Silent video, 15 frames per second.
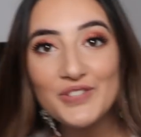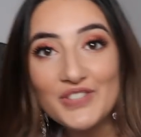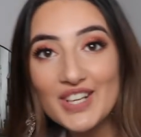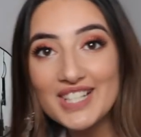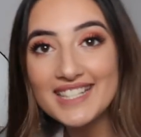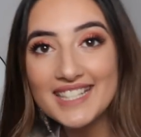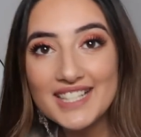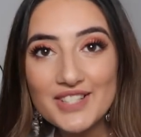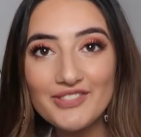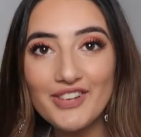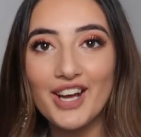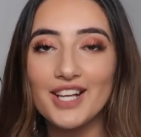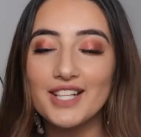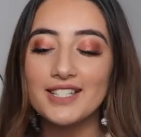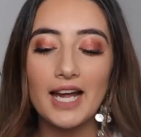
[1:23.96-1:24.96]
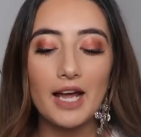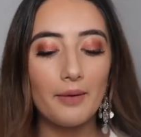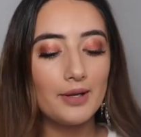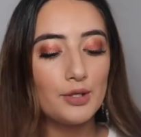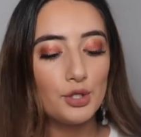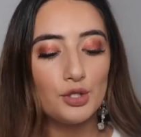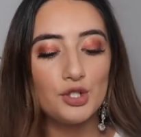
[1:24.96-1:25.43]
First things first, I
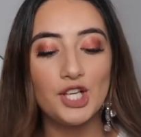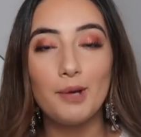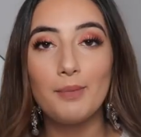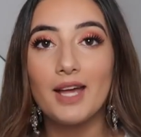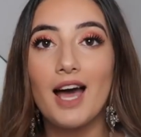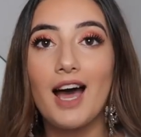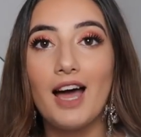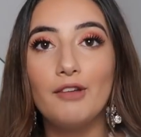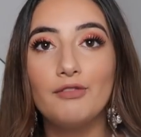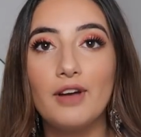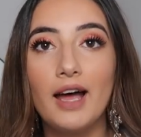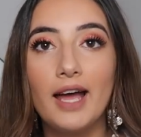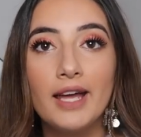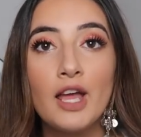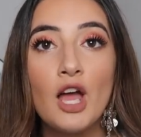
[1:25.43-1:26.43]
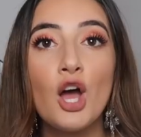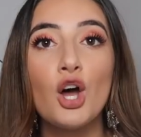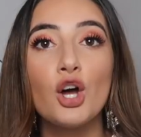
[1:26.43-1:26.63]
went to JB Hi-Fi,